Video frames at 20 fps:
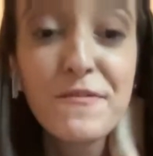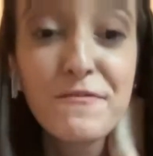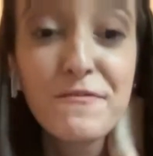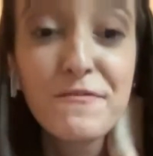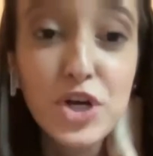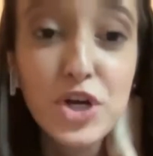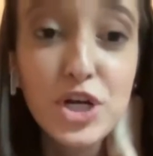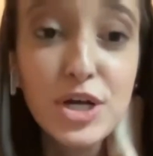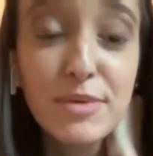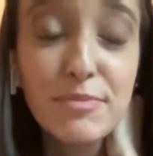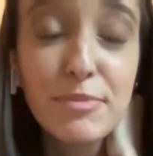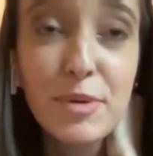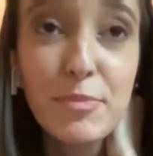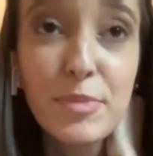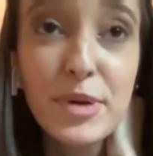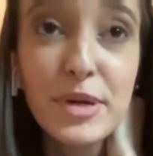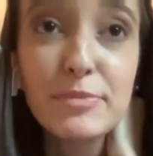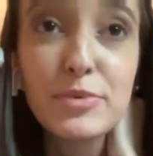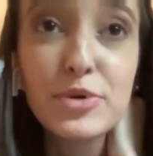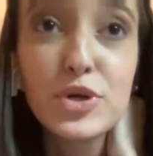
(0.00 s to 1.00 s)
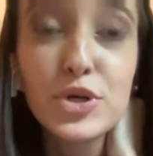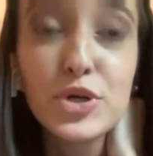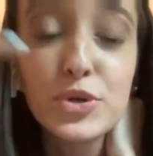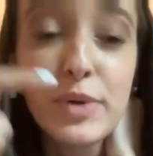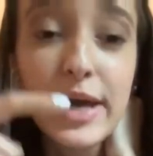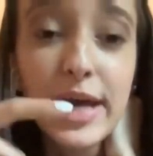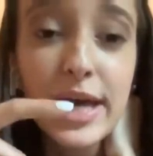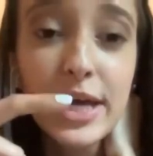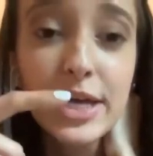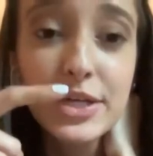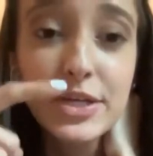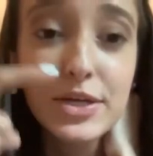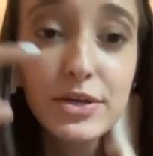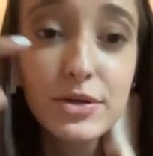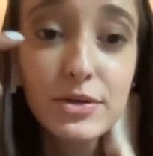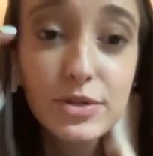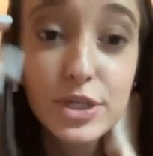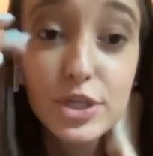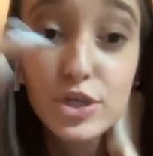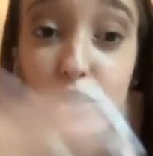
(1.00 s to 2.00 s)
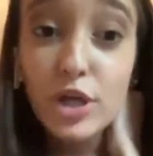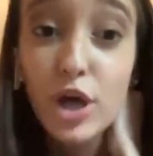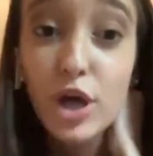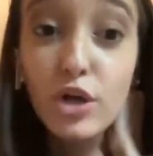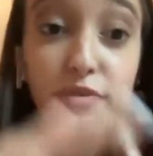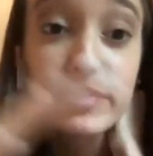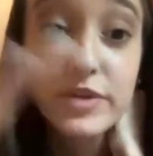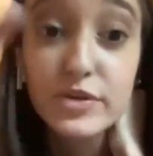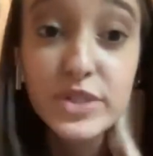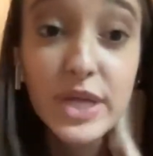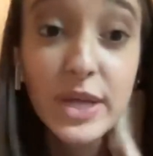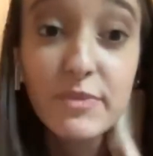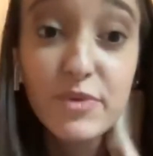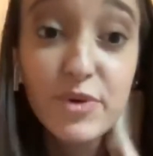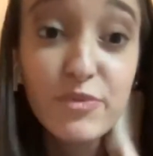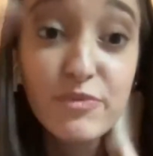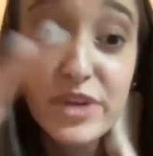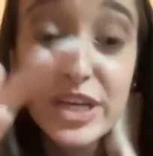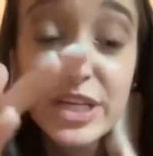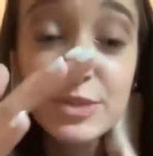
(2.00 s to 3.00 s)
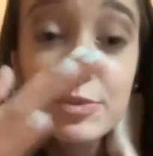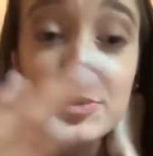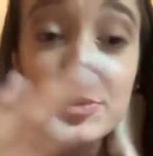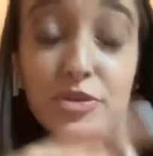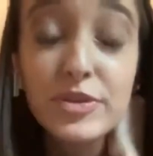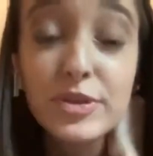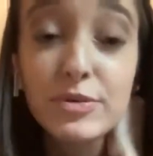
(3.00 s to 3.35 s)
from people who had literally all of those came from Facebook.